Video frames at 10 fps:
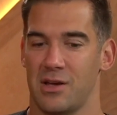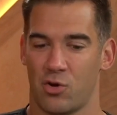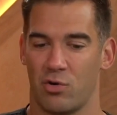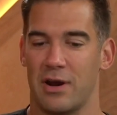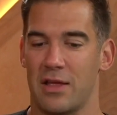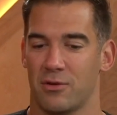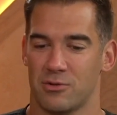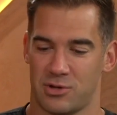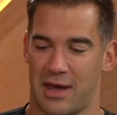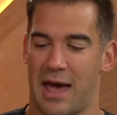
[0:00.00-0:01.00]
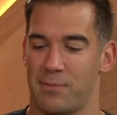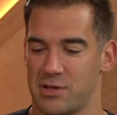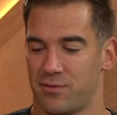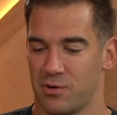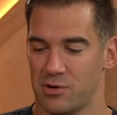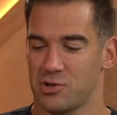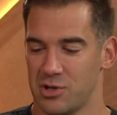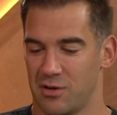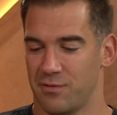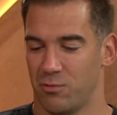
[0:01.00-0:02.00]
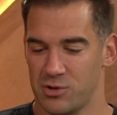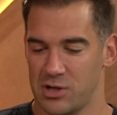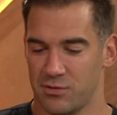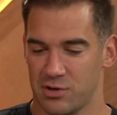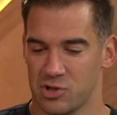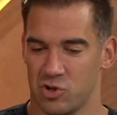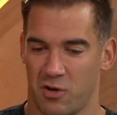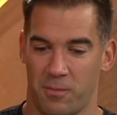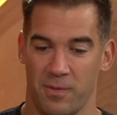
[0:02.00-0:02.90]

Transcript: create those habits for yourself and routines for yourself.